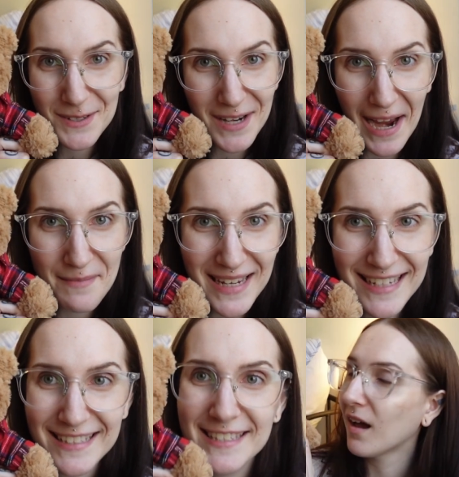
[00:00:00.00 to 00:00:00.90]

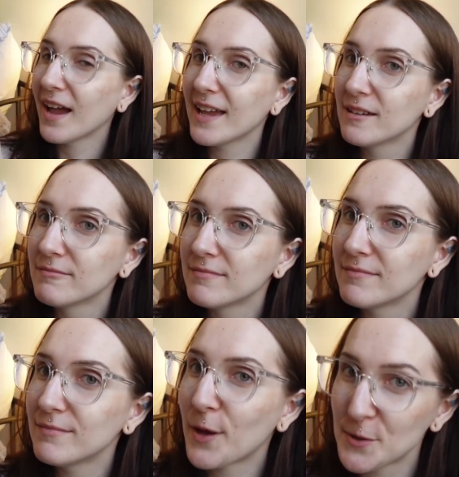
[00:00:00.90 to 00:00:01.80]
jammies. I
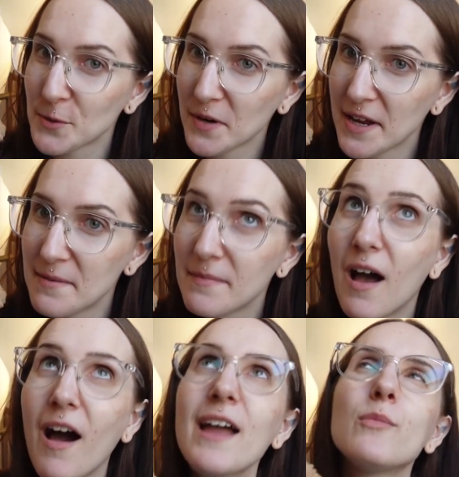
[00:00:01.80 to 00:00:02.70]
adore him. I